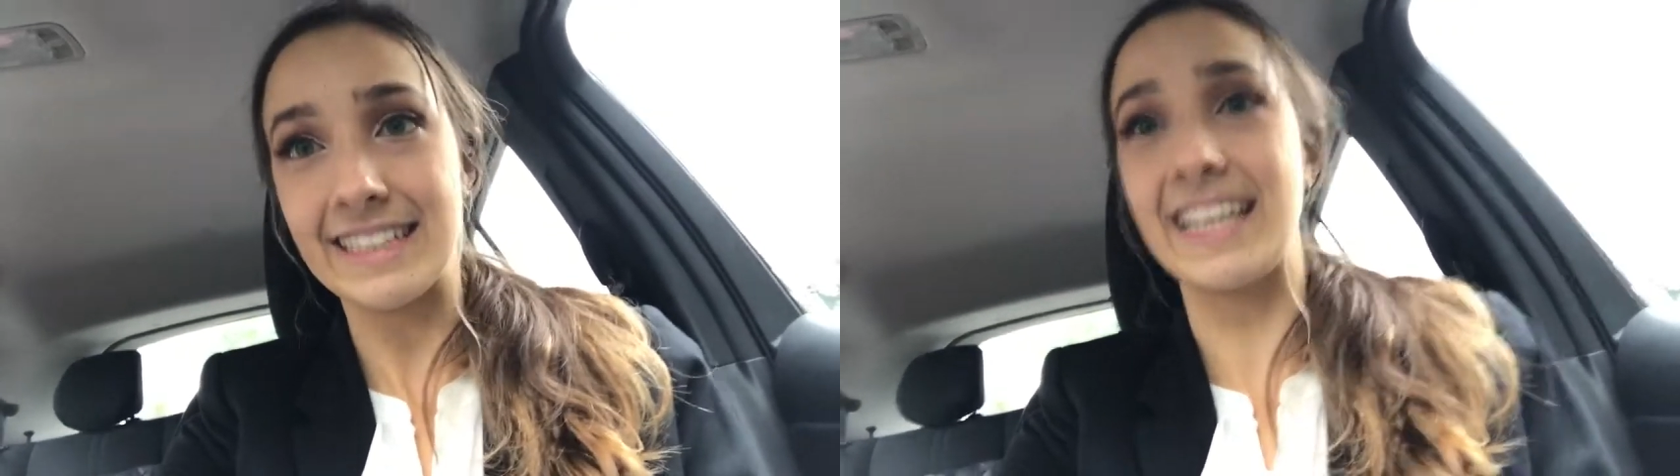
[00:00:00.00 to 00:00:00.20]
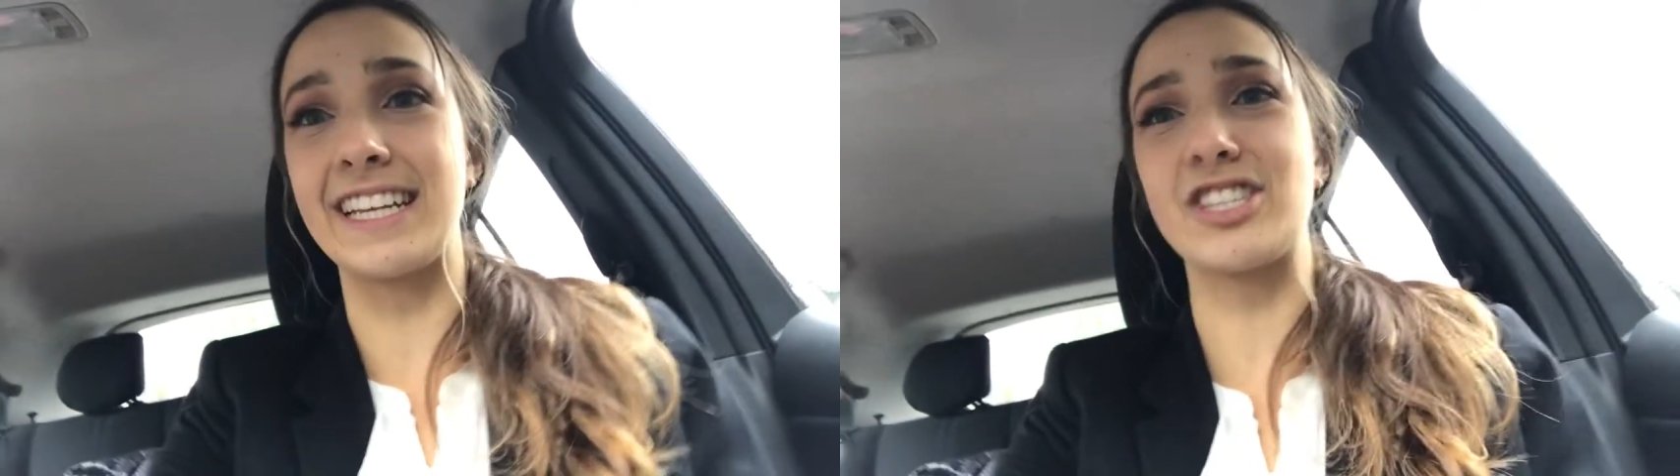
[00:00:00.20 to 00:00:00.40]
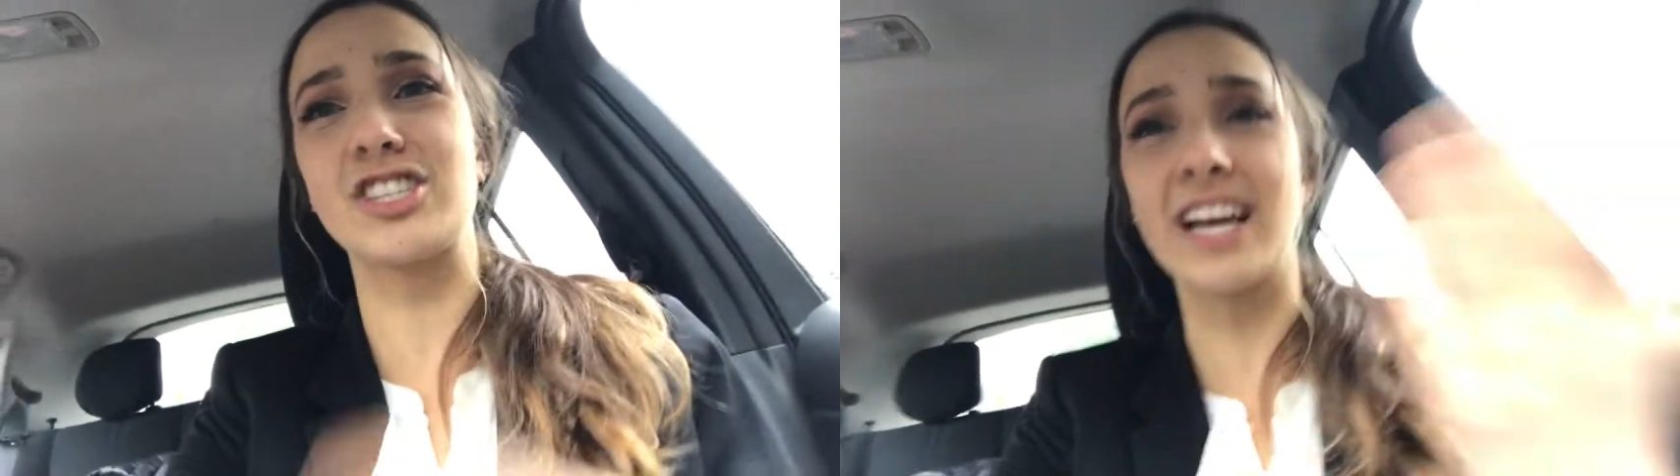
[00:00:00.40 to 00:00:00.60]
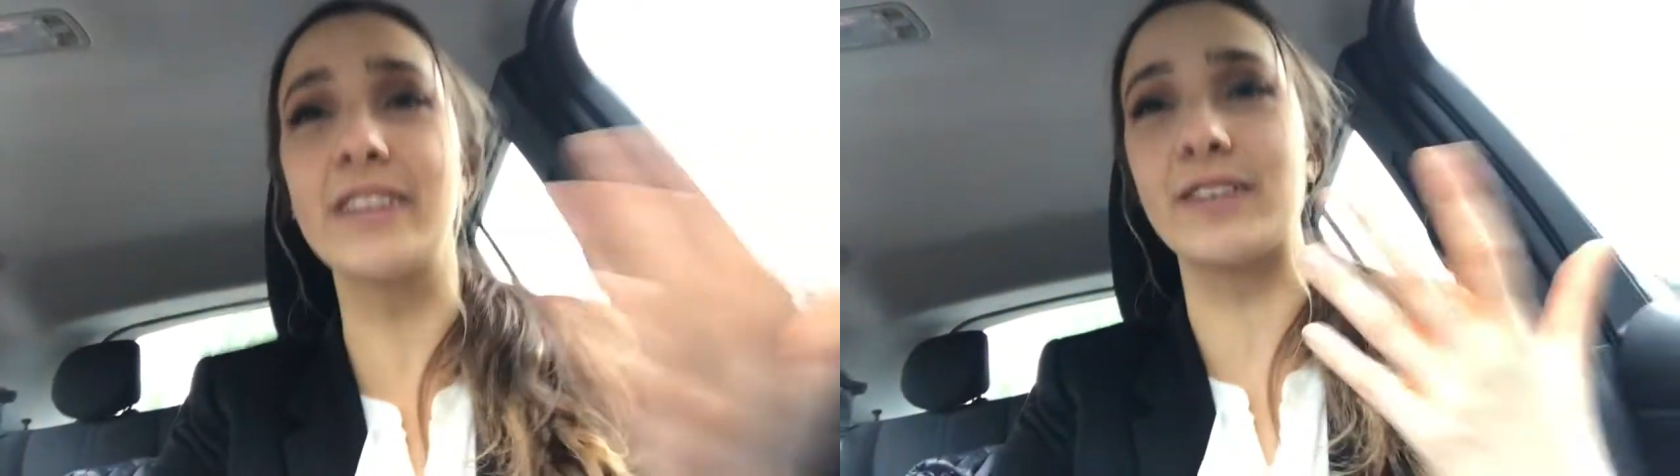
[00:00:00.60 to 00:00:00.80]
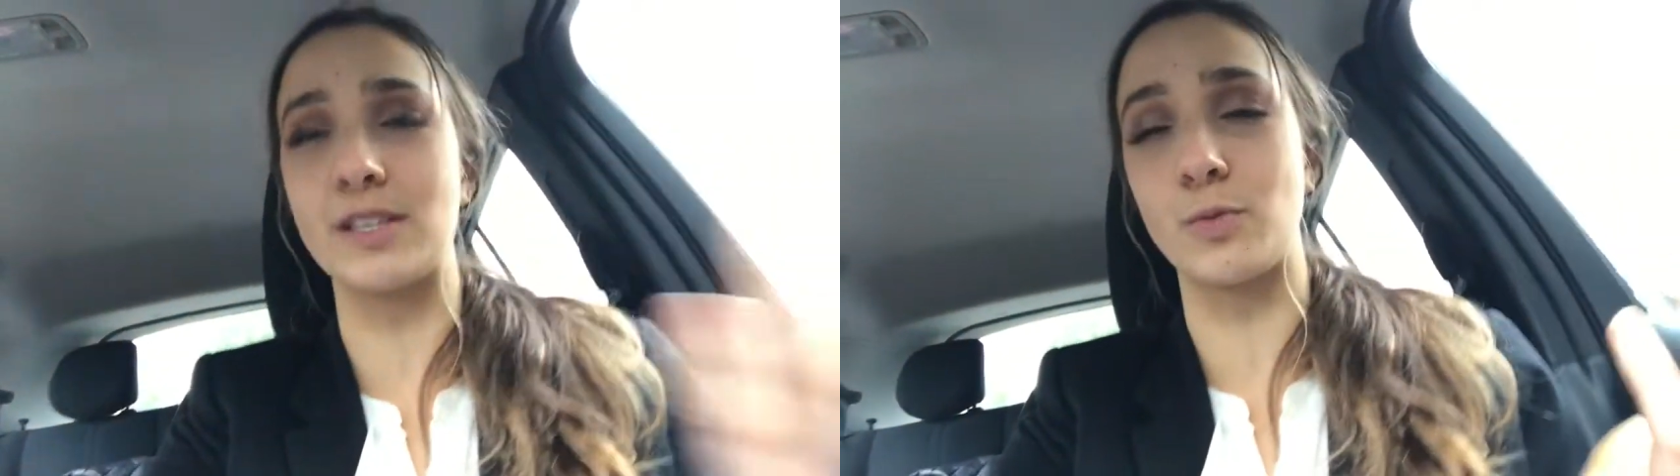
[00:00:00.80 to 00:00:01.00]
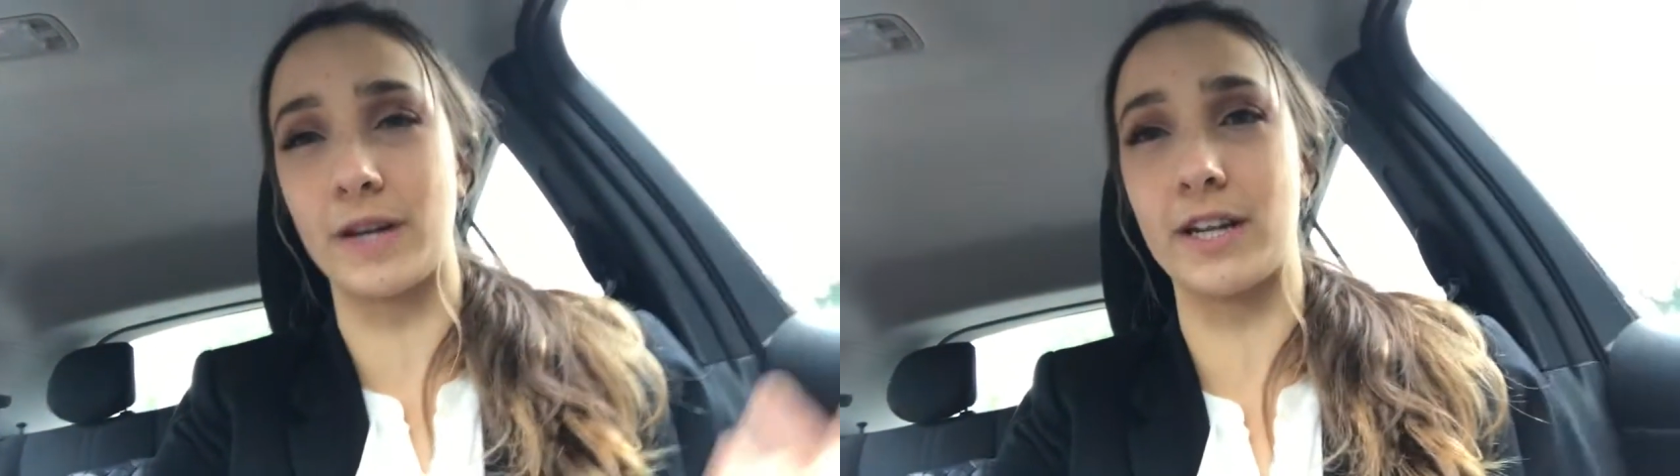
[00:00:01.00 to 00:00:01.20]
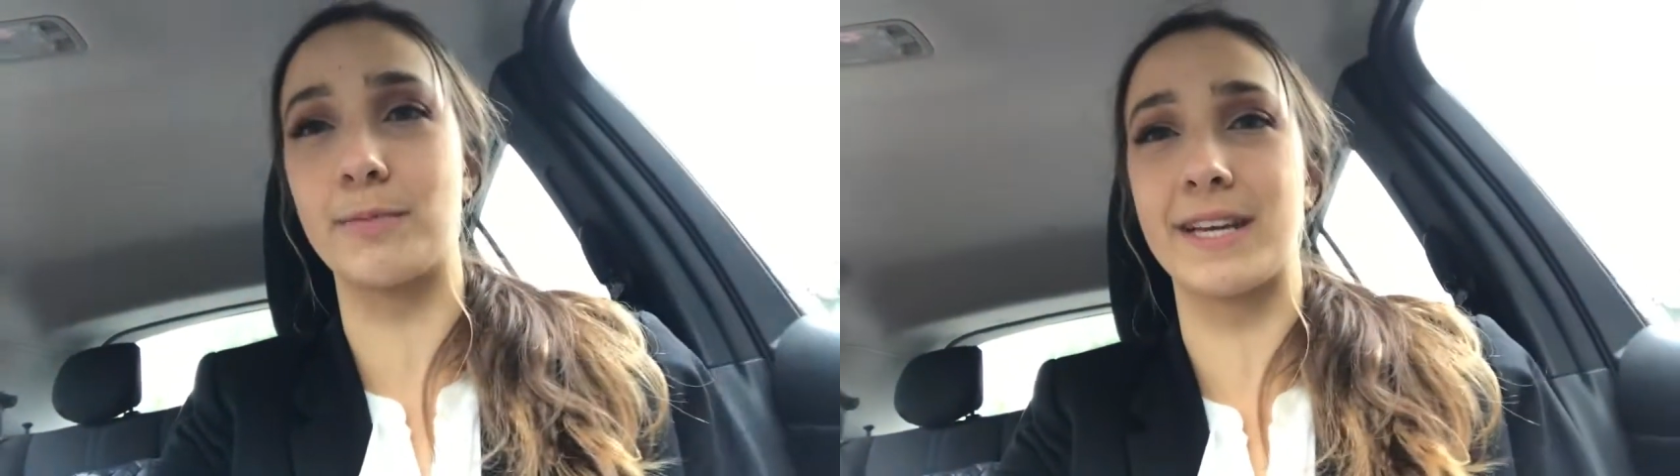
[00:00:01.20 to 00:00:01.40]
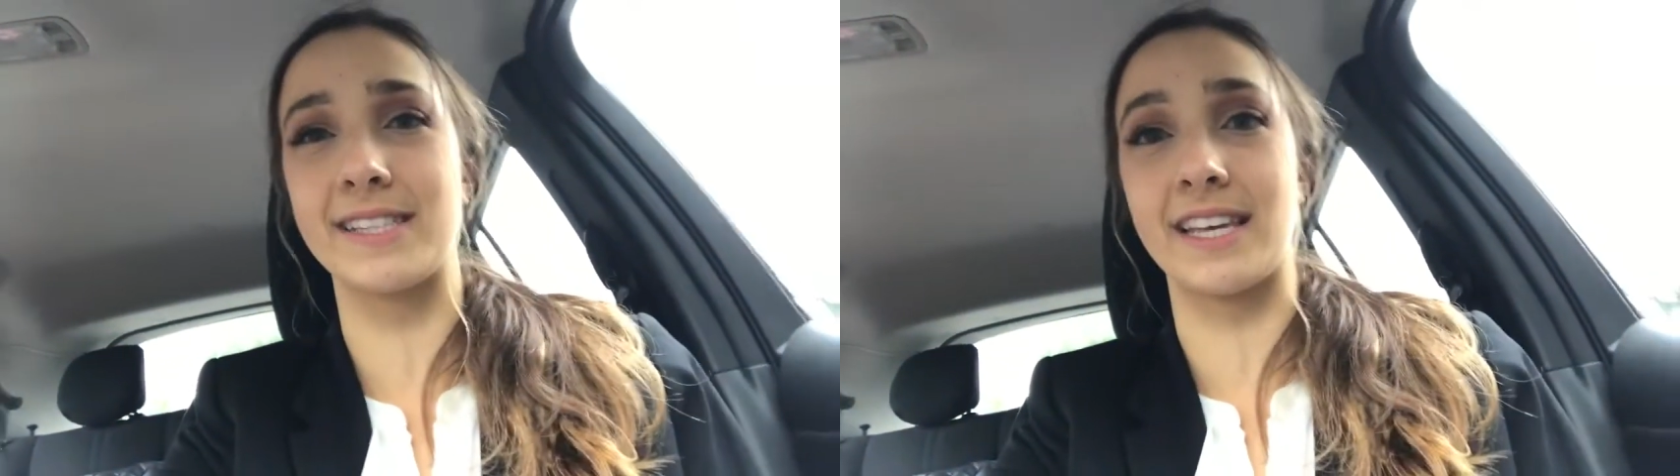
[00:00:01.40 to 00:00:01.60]
it just kind of gets weird
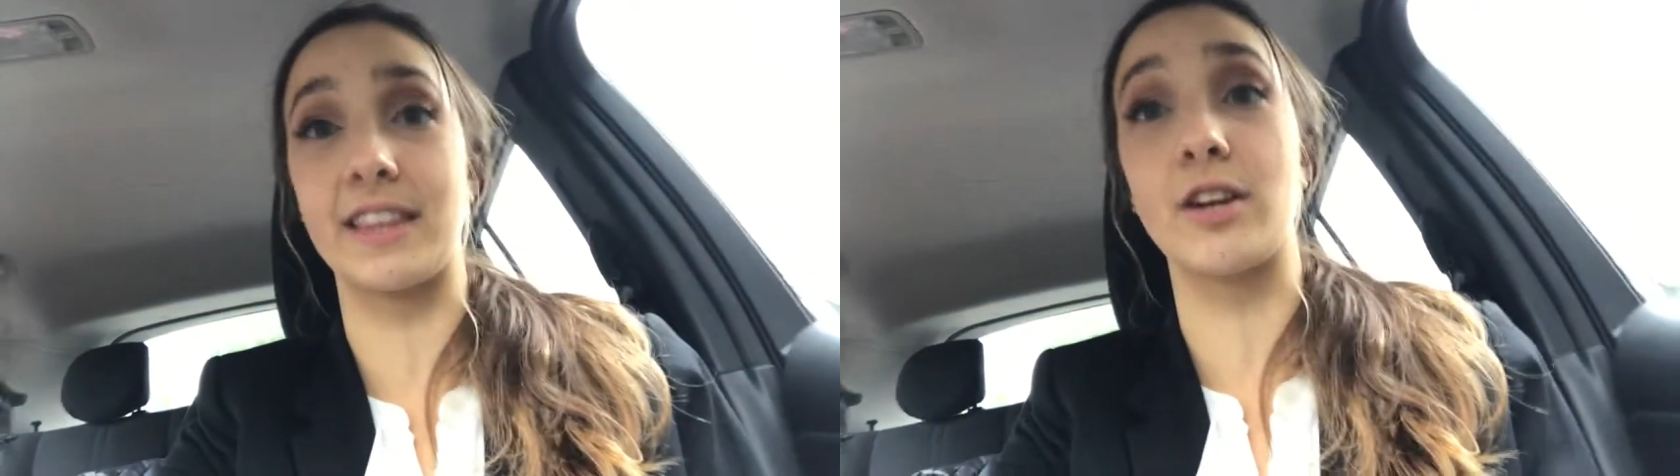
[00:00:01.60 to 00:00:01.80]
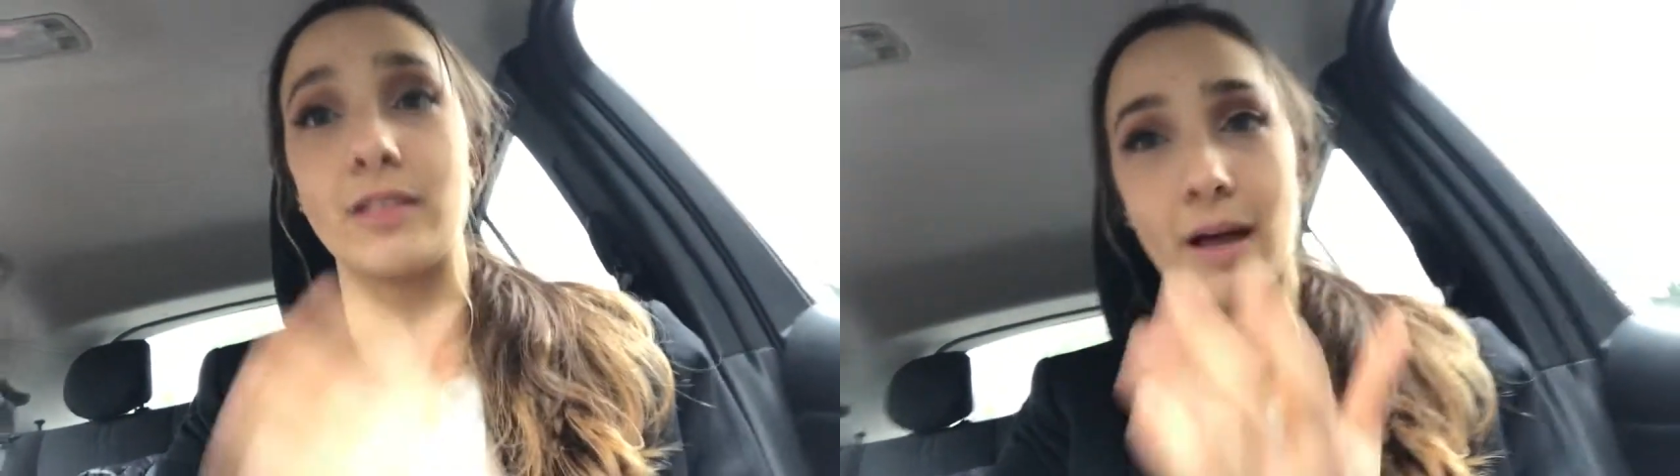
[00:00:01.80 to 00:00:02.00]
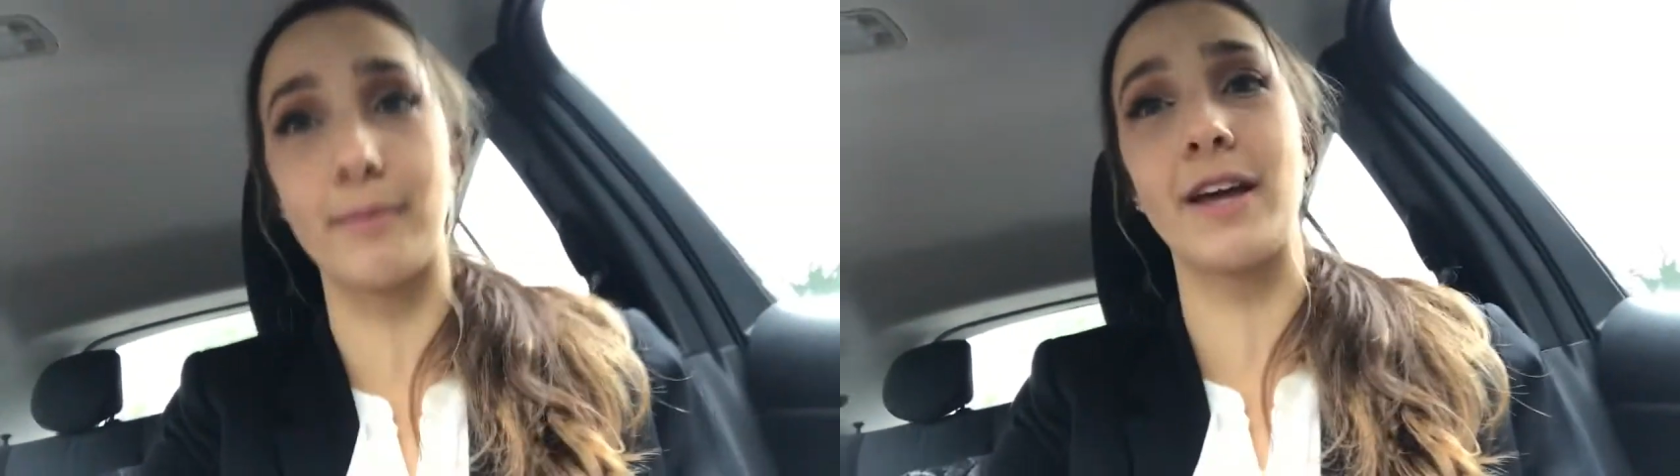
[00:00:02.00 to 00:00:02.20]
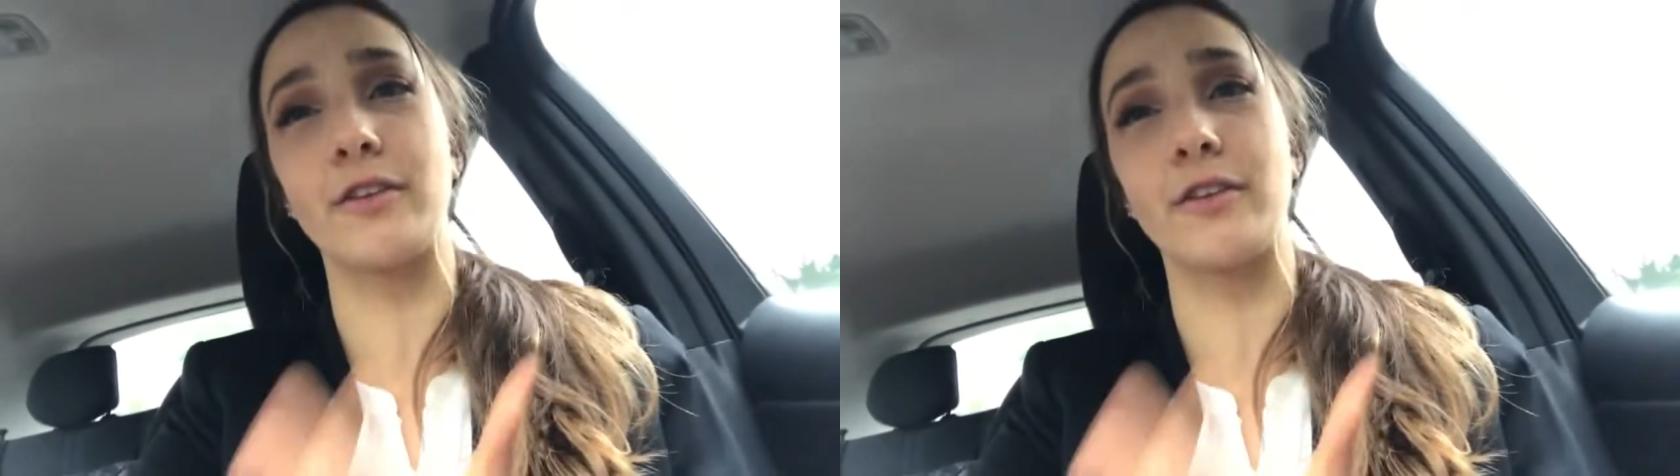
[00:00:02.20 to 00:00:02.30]
because like they're alumni,